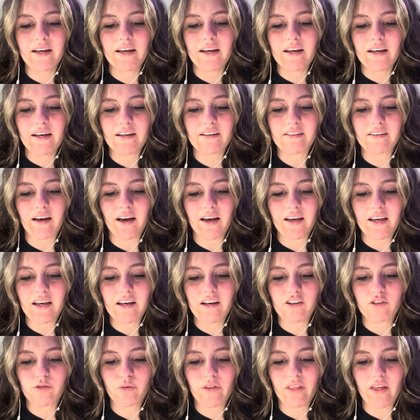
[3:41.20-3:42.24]
Is at
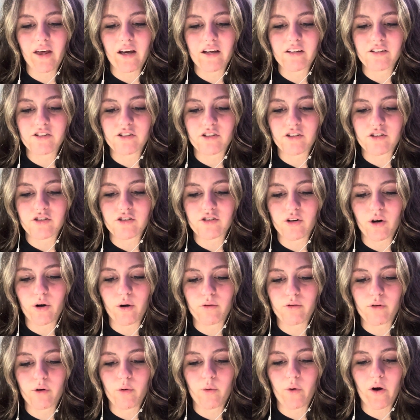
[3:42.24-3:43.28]
ease with answers to all
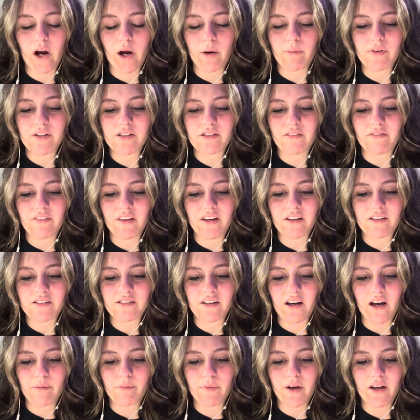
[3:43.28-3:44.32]
requirements of the
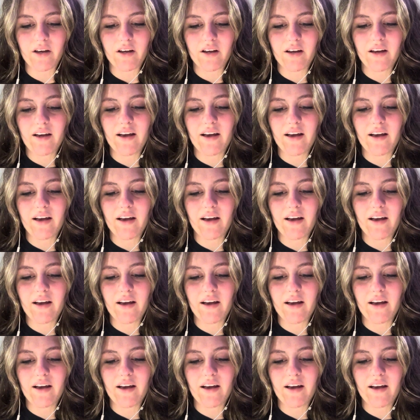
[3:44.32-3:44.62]
assignment.